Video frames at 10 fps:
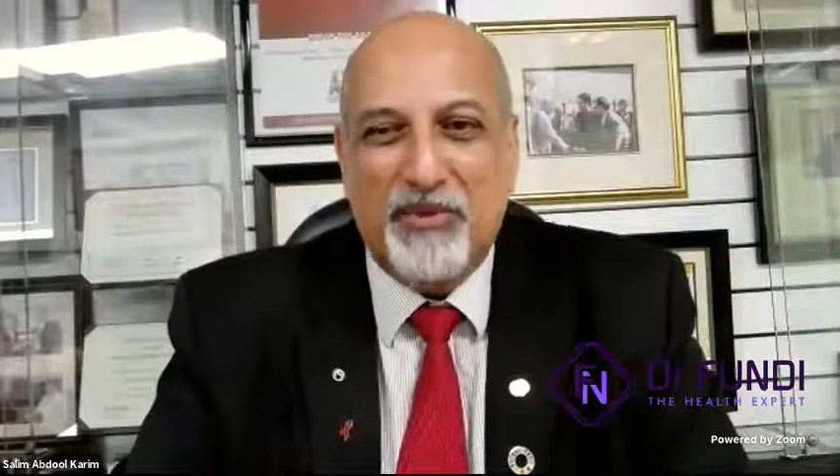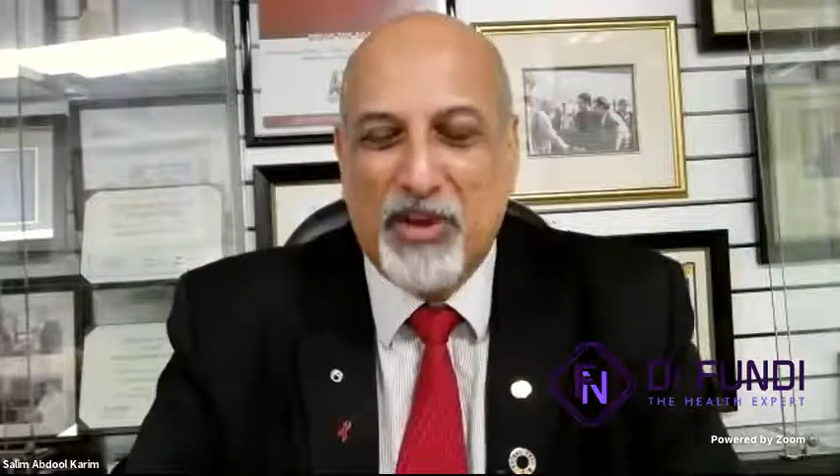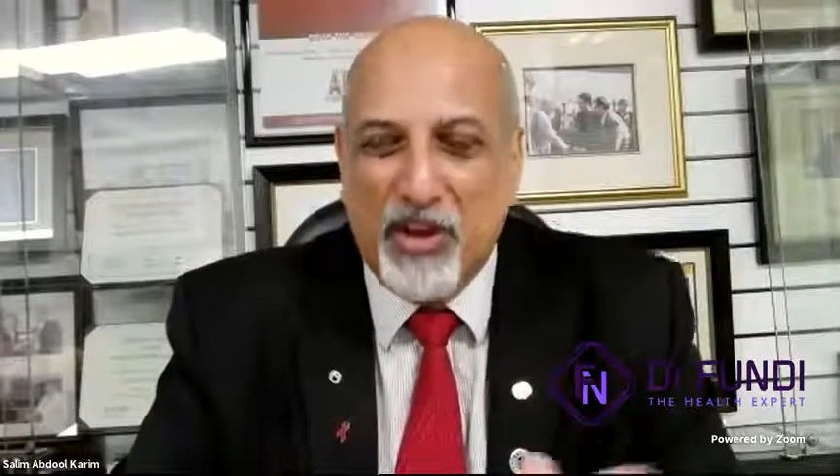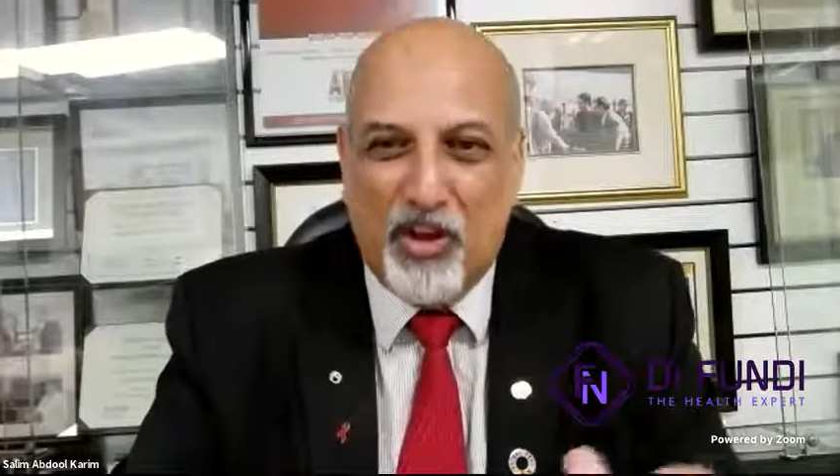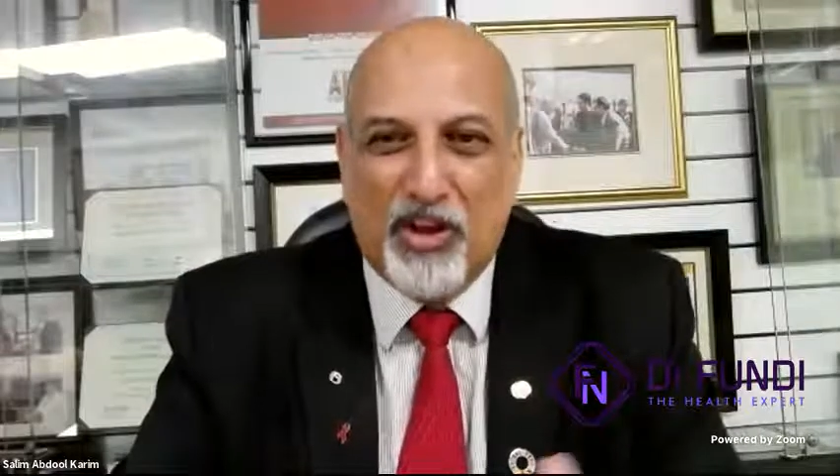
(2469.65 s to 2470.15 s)

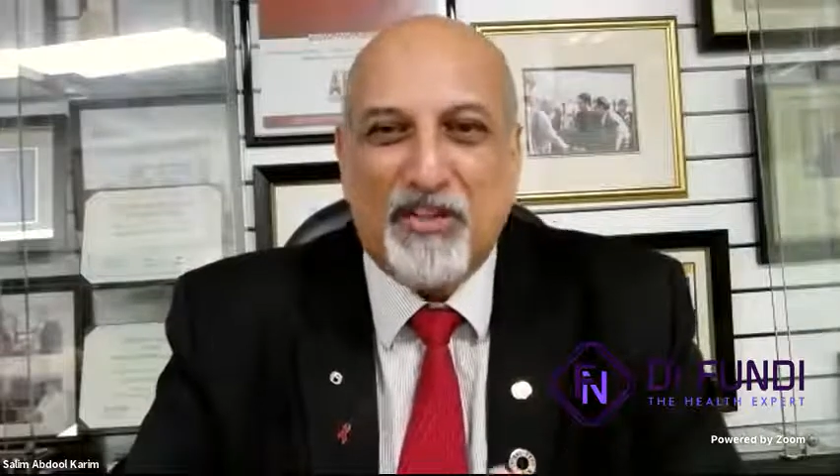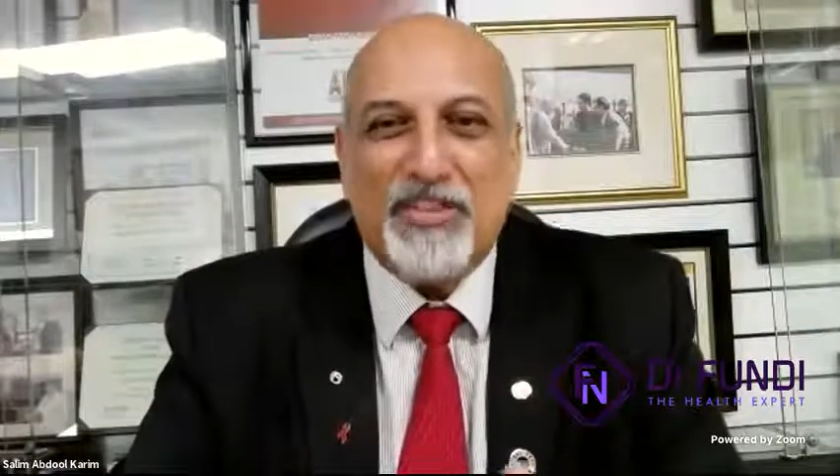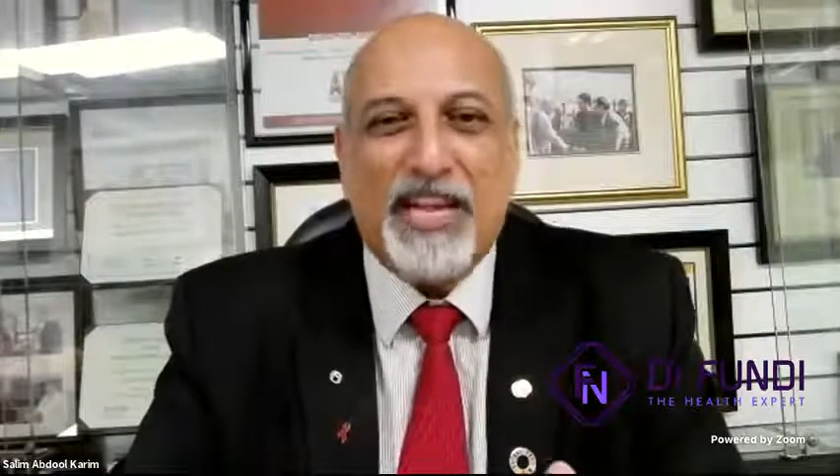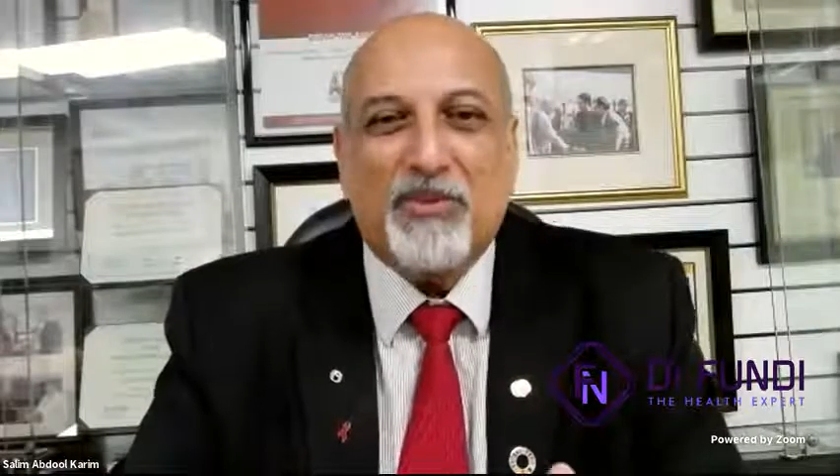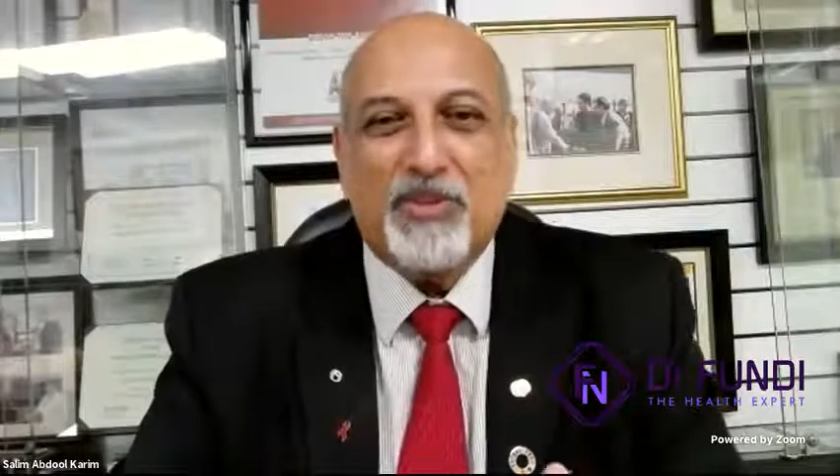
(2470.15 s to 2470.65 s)
Well, a lot of
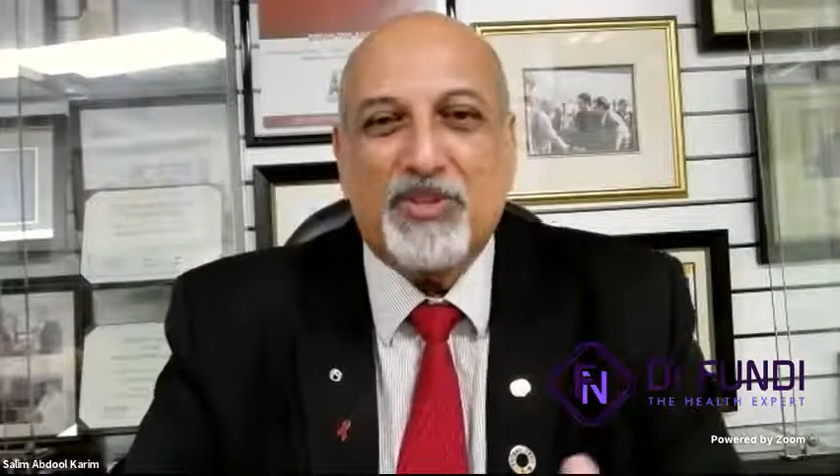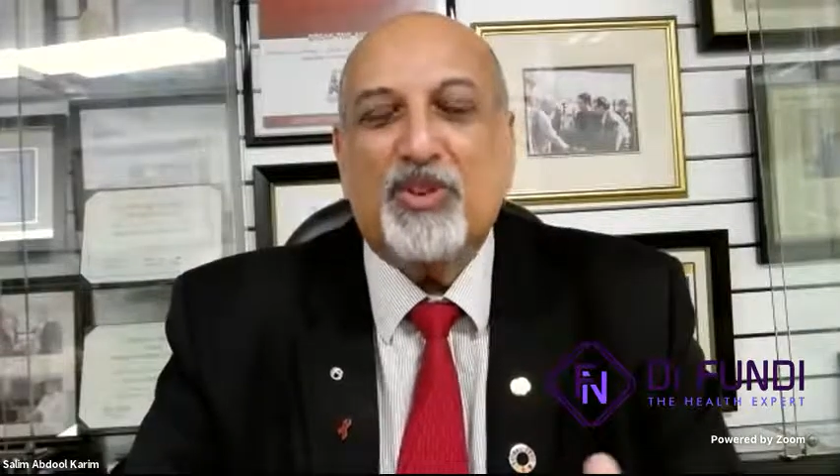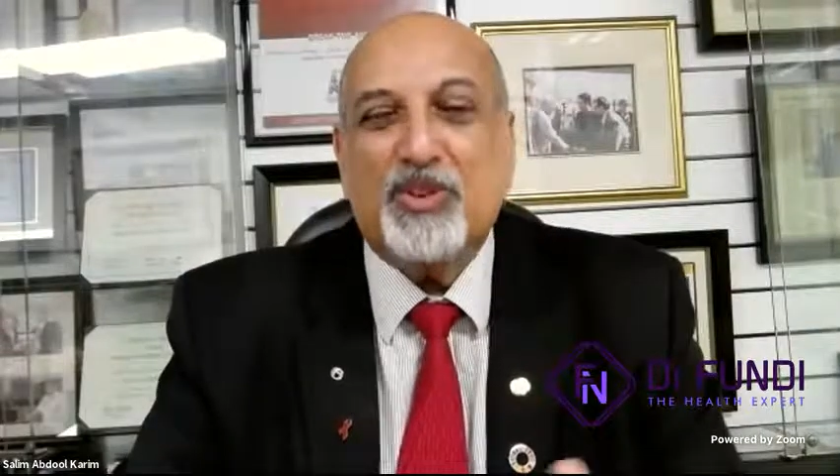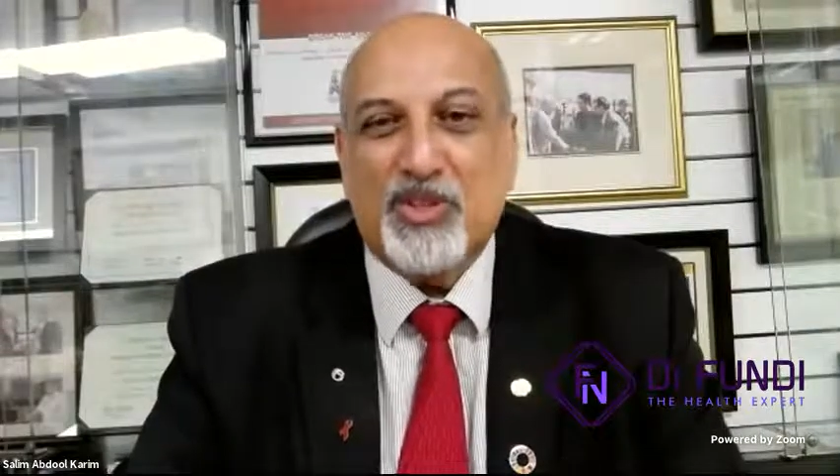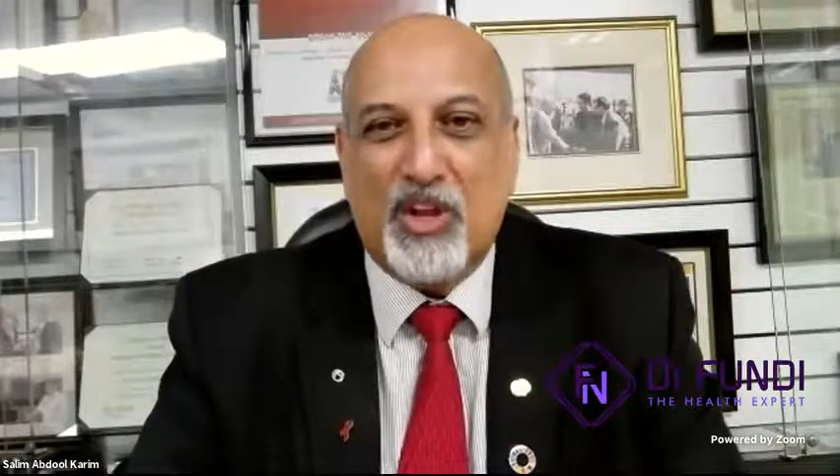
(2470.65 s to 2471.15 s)
that was
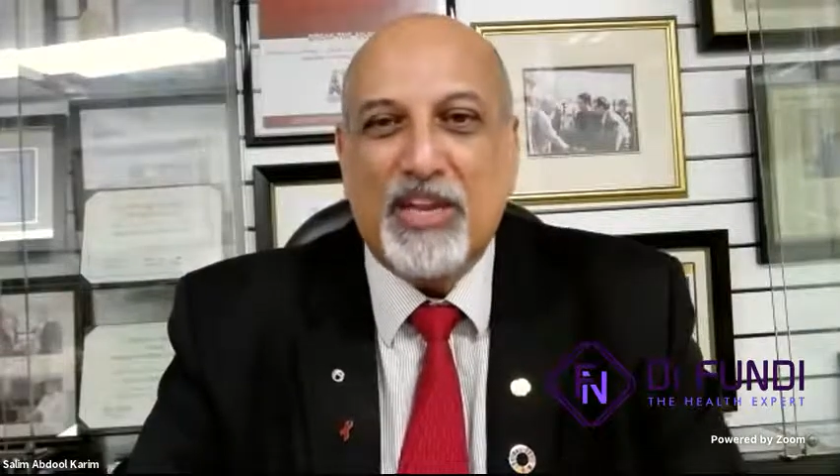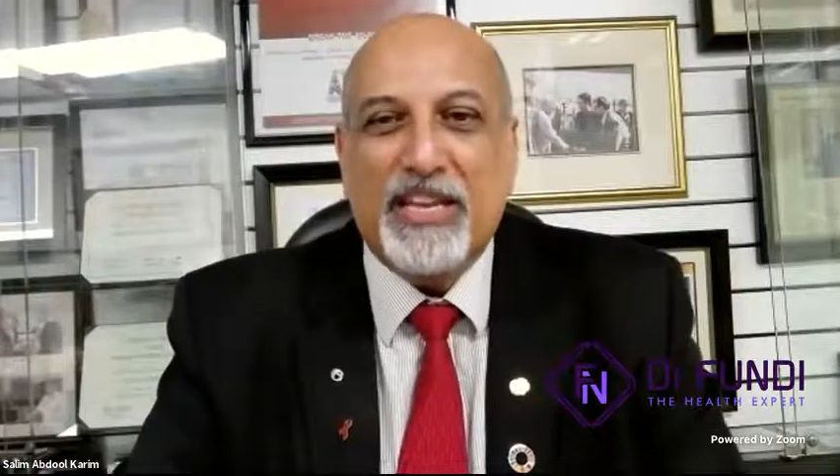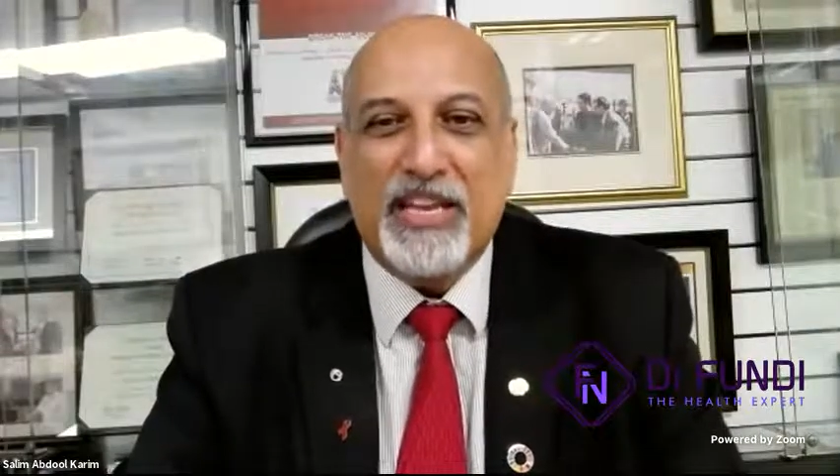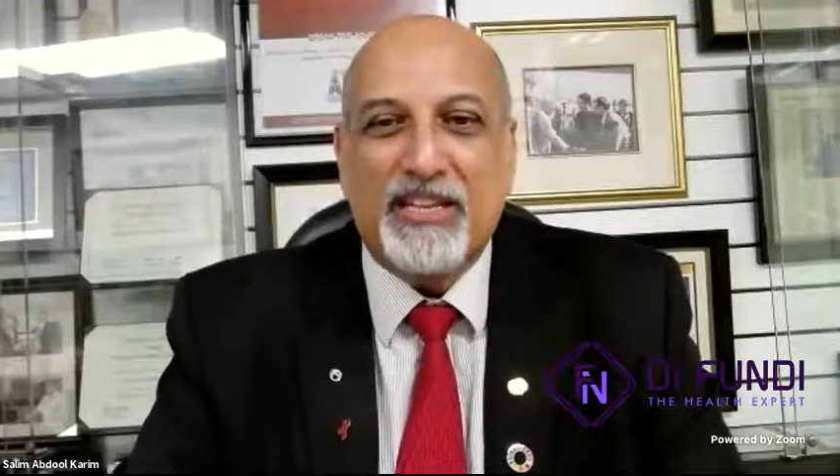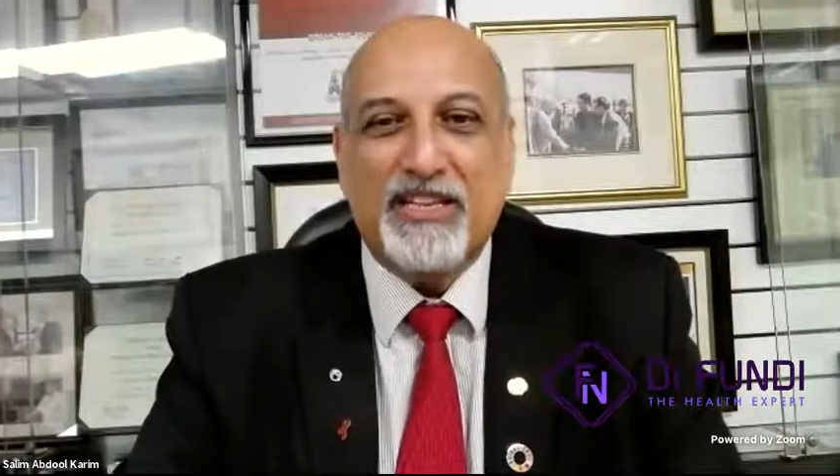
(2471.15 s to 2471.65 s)

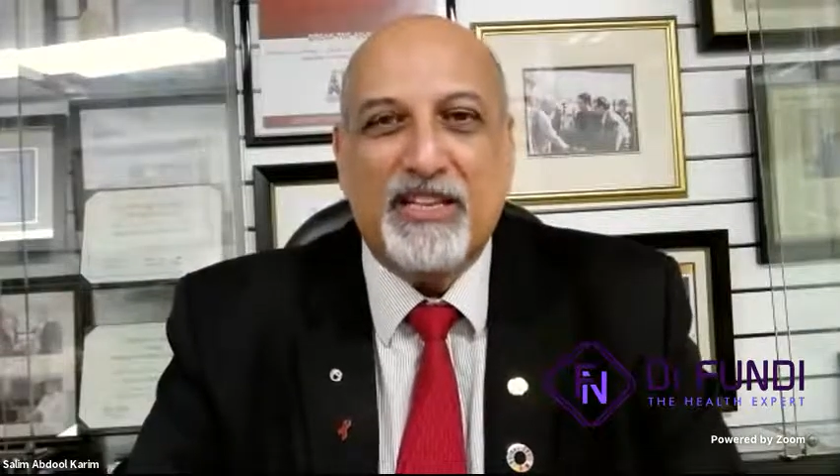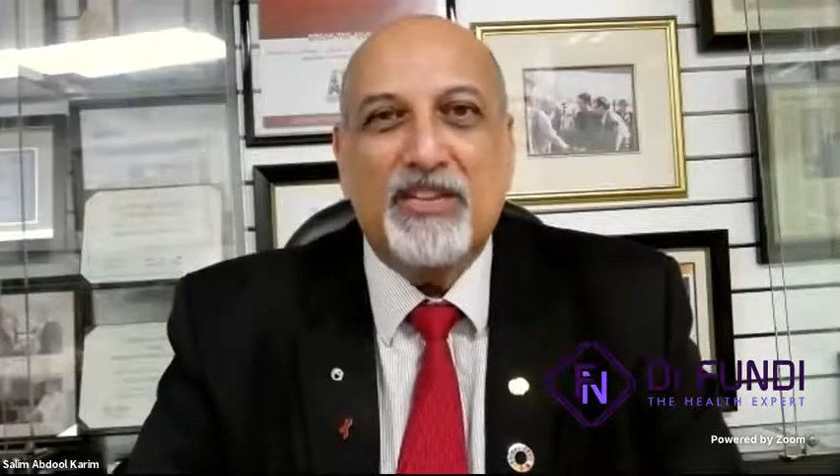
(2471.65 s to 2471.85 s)
consolidated